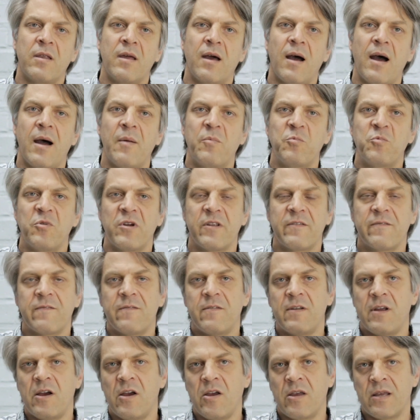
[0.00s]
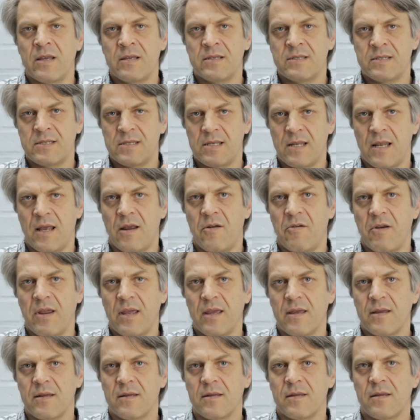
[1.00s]
an upward flowing
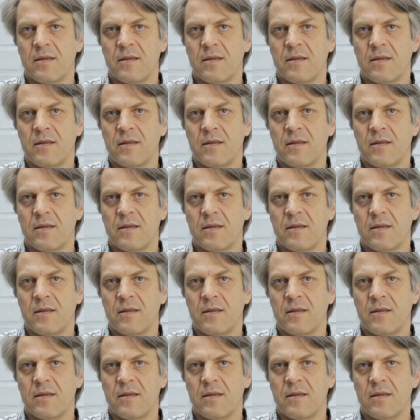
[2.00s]
slurry.